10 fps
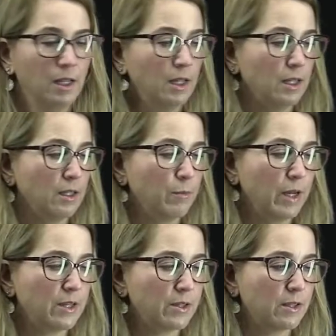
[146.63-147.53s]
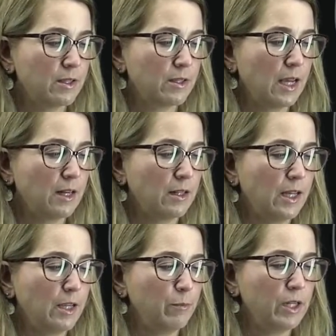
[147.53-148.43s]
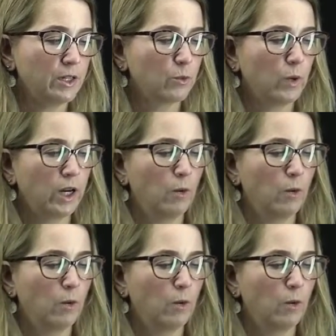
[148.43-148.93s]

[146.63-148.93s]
and the mass of the satellite, because what I